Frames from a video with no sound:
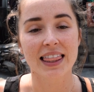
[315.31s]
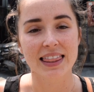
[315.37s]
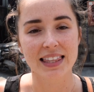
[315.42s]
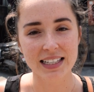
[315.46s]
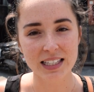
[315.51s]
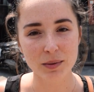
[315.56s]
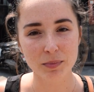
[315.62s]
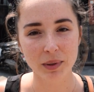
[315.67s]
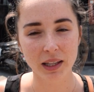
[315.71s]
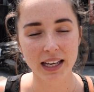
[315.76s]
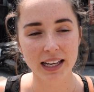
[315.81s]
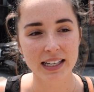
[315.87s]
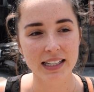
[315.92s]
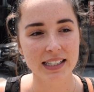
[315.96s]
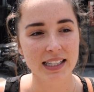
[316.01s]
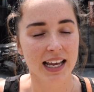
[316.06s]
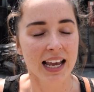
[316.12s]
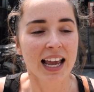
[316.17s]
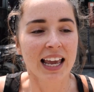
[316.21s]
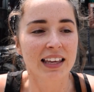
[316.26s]
This
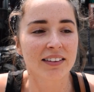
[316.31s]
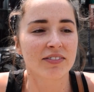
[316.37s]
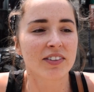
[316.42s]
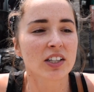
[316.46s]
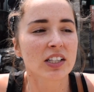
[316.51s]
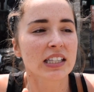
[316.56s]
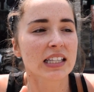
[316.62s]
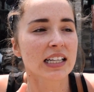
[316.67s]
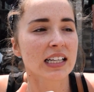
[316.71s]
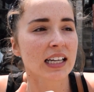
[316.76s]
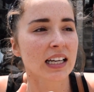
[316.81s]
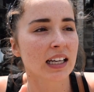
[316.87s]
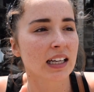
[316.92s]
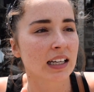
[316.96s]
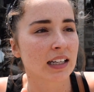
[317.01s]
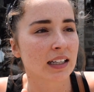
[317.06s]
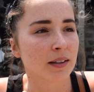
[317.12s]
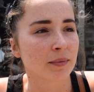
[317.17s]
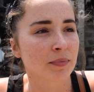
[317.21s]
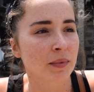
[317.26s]
place, it feels like
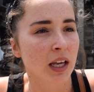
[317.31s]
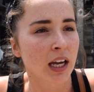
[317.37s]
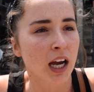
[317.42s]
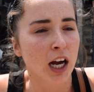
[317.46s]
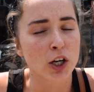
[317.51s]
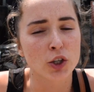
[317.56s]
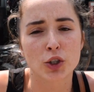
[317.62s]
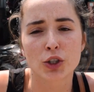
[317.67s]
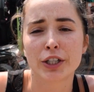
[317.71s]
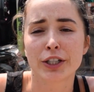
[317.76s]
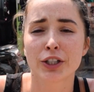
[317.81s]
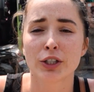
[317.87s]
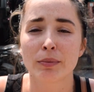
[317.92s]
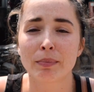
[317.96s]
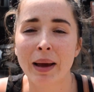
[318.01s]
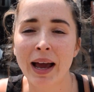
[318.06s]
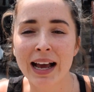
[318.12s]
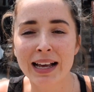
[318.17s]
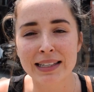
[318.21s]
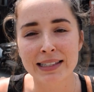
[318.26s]
a tradition
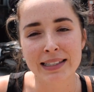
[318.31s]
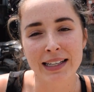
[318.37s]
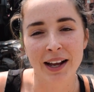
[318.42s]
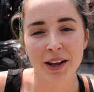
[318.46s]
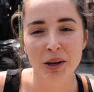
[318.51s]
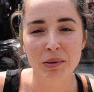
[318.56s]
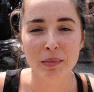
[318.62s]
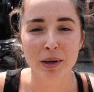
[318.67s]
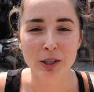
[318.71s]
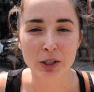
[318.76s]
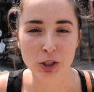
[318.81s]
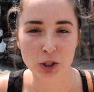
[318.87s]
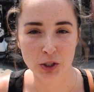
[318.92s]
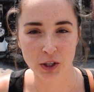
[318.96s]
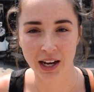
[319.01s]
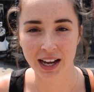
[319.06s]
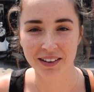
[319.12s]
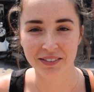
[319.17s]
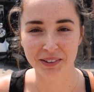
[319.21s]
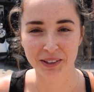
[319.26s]
passed down amongst
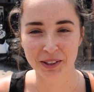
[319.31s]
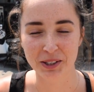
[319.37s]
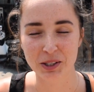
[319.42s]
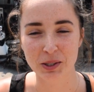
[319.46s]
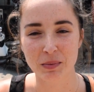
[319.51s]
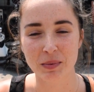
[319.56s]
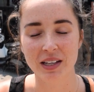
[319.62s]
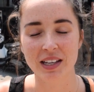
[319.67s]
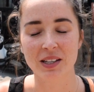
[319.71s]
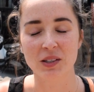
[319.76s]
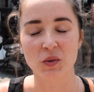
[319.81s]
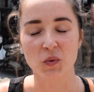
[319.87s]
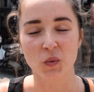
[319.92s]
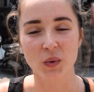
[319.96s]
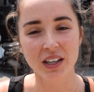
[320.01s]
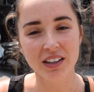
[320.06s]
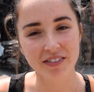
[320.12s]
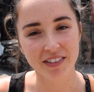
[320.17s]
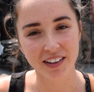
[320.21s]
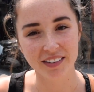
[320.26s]
travelers, because
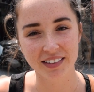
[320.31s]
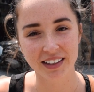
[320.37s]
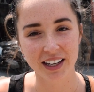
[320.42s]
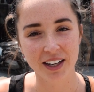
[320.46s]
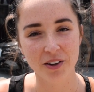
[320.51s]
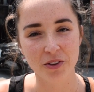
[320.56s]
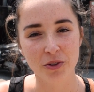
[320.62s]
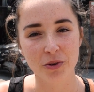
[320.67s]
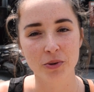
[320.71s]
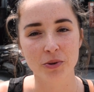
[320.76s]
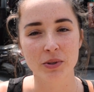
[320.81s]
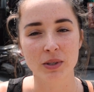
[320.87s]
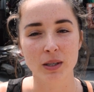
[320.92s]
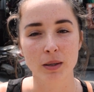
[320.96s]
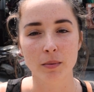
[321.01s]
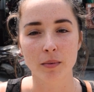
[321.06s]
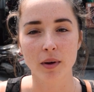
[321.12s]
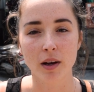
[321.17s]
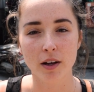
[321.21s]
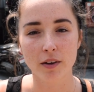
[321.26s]
we found out through
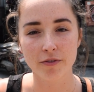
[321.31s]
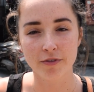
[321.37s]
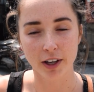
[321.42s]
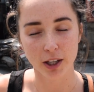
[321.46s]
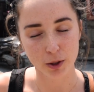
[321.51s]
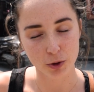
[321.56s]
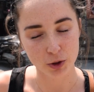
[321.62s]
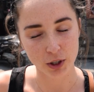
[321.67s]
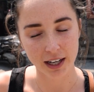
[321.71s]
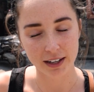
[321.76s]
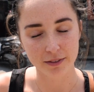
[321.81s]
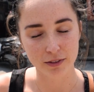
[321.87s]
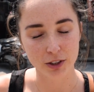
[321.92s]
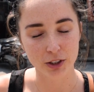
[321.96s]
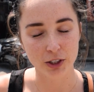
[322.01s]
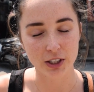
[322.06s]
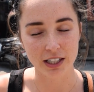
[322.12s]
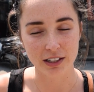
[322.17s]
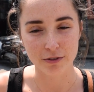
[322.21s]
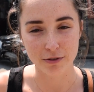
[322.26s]
some fellow
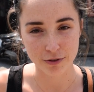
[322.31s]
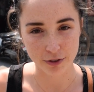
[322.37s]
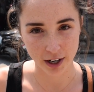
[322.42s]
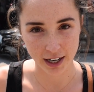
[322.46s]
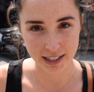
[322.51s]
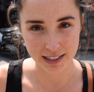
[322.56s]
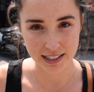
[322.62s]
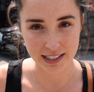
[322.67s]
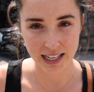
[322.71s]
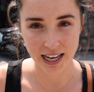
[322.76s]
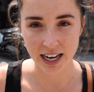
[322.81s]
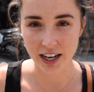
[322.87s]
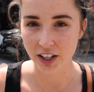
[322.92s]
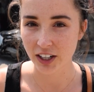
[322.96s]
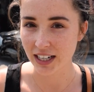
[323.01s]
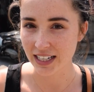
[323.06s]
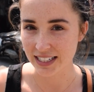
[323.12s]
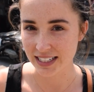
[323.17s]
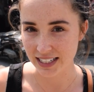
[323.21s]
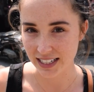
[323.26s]
travelers and friends, Kara
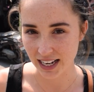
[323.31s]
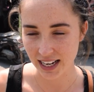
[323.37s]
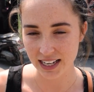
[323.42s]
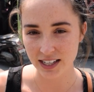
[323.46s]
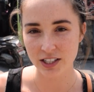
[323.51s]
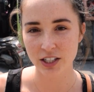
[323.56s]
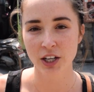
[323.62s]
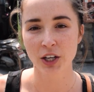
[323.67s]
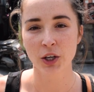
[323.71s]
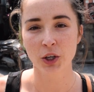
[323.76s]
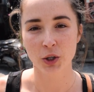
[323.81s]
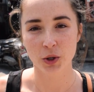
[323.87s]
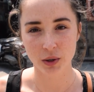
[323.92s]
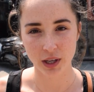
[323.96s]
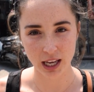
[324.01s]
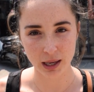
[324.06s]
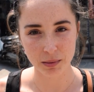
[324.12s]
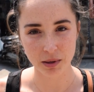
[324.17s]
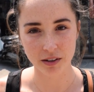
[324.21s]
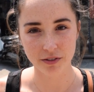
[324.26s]
and Nate, who
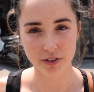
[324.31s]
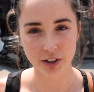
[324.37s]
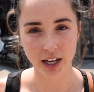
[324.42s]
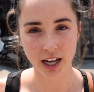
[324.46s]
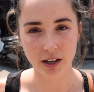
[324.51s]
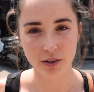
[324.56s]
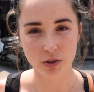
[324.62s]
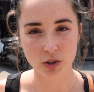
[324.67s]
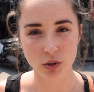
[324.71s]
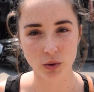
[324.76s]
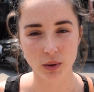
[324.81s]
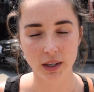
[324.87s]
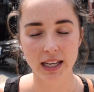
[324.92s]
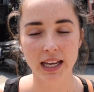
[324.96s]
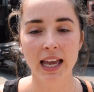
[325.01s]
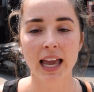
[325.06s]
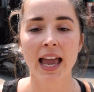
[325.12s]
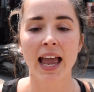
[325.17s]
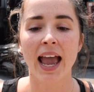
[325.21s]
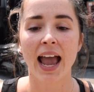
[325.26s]
came here for Khao Soi,
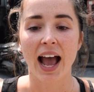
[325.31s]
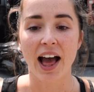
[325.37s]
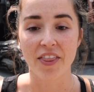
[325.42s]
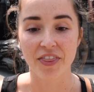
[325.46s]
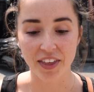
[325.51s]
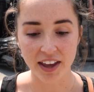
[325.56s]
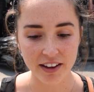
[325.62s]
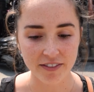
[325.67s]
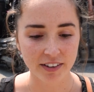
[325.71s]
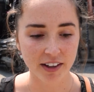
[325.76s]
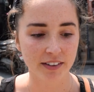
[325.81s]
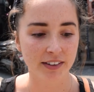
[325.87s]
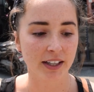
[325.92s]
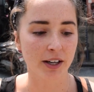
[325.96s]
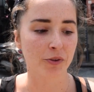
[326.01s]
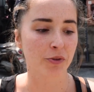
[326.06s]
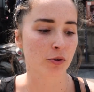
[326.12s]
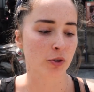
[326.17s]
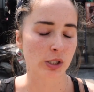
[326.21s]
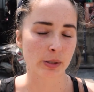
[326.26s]
and they found
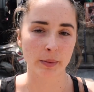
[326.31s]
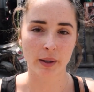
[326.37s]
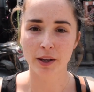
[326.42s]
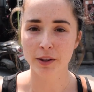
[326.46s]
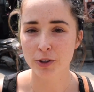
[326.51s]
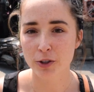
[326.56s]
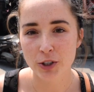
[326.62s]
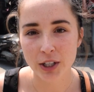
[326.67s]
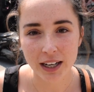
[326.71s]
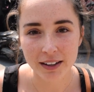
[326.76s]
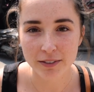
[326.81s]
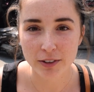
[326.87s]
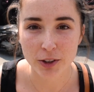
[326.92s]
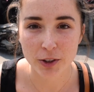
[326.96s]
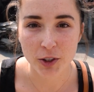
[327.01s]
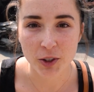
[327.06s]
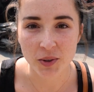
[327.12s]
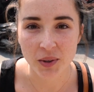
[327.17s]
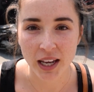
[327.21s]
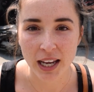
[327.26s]
out through some other
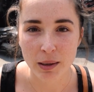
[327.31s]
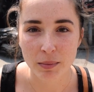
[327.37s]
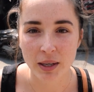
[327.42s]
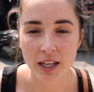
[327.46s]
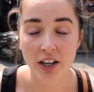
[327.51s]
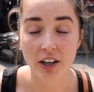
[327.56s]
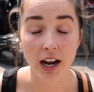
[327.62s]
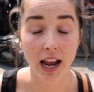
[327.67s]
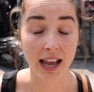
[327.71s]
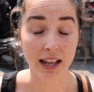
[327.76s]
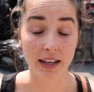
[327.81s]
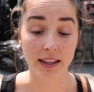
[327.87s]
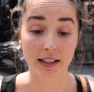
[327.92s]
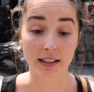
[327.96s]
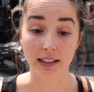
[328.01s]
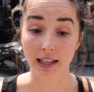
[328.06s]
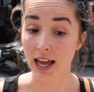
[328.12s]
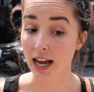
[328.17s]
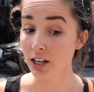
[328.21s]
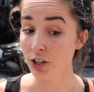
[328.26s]
travelers who came here. And
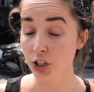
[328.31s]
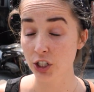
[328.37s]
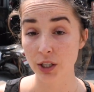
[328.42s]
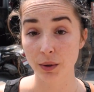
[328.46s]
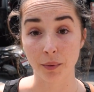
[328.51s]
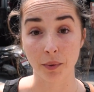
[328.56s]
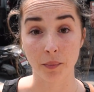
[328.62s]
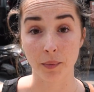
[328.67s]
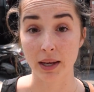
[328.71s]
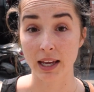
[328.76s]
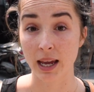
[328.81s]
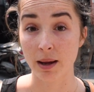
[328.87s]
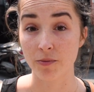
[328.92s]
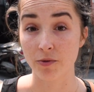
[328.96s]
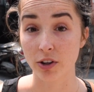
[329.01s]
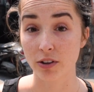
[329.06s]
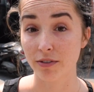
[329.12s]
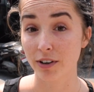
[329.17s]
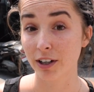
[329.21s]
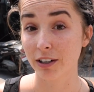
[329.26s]
last year when we came
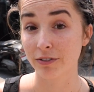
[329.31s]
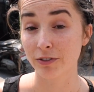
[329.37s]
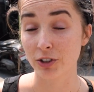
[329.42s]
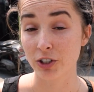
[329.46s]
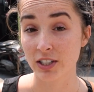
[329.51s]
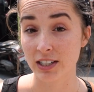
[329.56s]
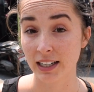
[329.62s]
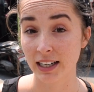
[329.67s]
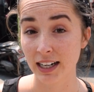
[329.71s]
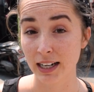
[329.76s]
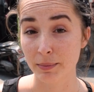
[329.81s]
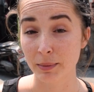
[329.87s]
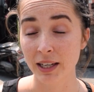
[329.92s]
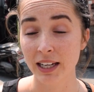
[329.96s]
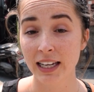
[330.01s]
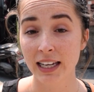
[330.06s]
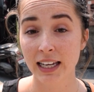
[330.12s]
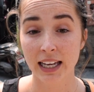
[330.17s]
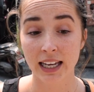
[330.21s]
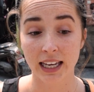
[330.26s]
for the very first time,
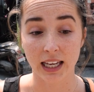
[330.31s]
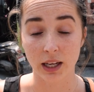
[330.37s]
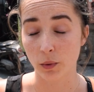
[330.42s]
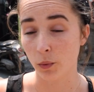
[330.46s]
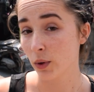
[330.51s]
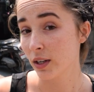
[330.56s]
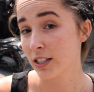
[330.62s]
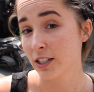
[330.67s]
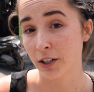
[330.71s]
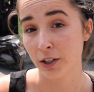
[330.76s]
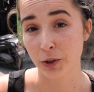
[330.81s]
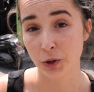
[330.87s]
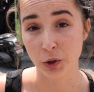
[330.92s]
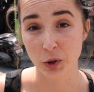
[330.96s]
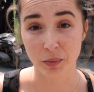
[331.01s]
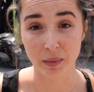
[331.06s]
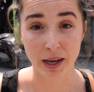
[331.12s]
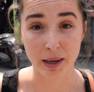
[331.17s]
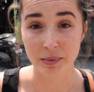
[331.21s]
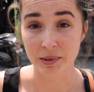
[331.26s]
it wasn't on
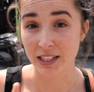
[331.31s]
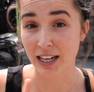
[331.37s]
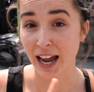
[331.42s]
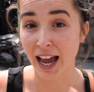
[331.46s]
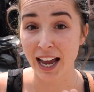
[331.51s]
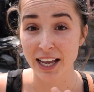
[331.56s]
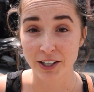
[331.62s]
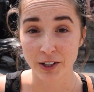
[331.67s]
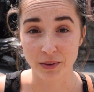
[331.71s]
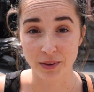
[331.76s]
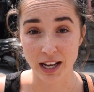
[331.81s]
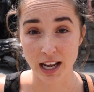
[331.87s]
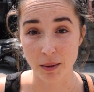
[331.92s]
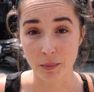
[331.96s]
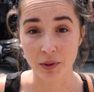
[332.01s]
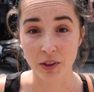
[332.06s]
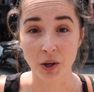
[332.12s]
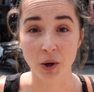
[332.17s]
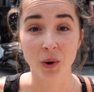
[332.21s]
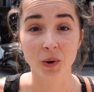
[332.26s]
Google Maps, it had no name,
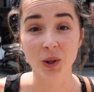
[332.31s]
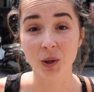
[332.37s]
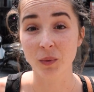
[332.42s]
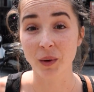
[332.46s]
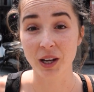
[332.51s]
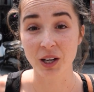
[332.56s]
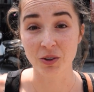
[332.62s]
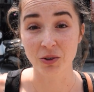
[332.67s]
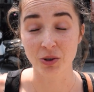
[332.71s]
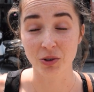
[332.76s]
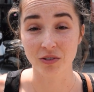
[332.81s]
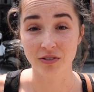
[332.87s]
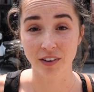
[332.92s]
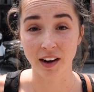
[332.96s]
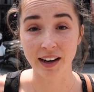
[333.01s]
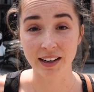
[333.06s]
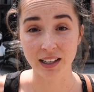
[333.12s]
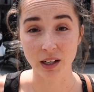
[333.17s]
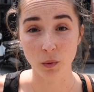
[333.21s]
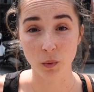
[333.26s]
and the only way you knew to
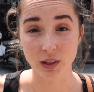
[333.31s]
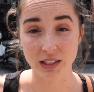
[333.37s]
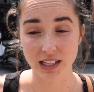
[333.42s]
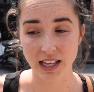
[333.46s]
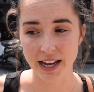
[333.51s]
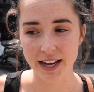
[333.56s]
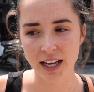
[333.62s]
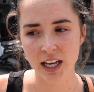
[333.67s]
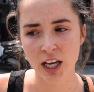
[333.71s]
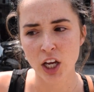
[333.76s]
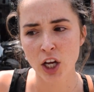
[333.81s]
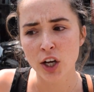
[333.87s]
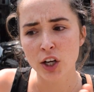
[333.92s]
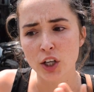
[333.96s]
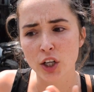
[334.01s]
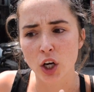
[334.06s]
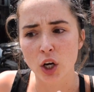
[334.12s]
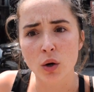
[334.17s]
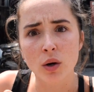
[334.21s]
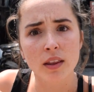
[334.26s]
find it was like,
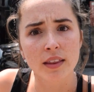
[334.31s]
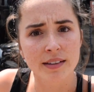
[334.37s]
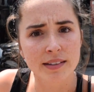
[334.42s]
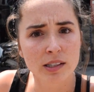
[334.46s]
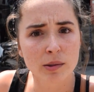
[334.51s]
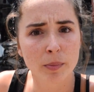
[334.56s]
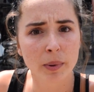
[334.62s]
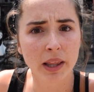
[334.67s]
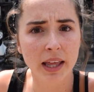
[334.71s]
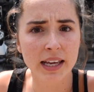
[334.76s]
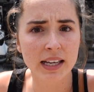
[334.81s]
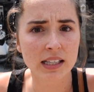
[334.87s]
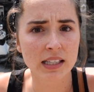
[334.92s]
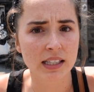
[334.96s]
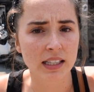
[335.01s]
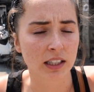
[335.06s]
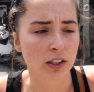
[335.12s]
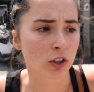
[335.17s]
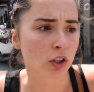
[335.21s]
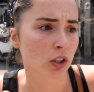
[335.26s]
go to this place
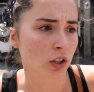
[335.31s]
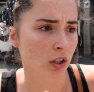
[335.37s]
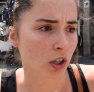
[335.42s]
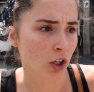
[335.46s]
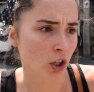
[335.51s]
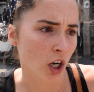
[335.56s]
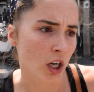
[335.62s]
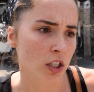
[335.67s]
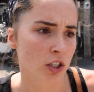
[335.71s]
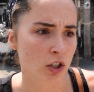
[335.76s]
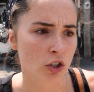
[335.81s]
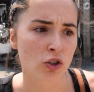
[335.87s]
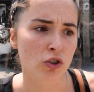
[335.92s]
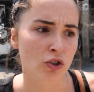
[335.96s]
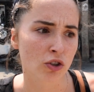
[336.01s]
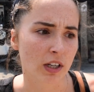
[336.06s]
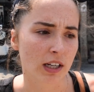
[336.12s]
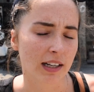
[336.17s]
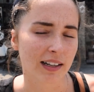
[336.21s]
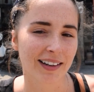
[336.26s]
and look across the
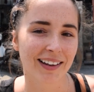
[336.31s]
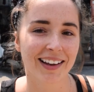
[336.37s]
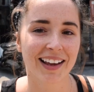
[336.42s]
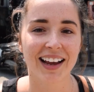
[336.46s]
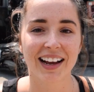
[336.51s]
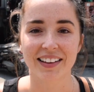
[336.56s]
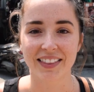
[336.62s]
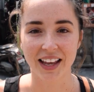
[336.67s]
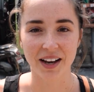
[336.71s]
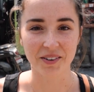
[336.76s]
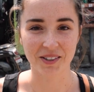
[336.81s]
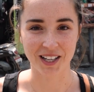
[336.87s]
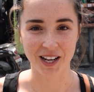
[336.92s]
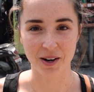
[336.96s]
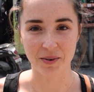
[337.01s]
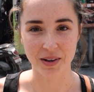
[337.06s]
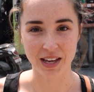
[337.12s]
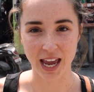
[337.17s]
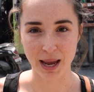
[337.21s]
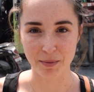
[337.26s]
street. And that was how
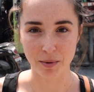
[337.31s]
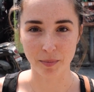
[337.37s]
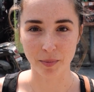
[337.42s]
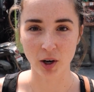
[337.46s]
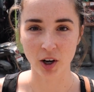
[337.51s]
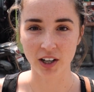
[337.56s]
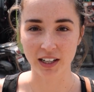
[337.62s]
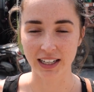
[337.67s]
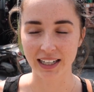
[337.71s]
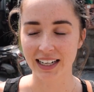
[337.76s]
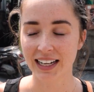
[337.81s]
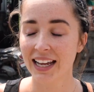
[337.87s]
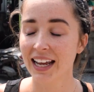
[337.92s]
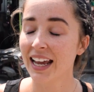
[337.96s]
we came upon it.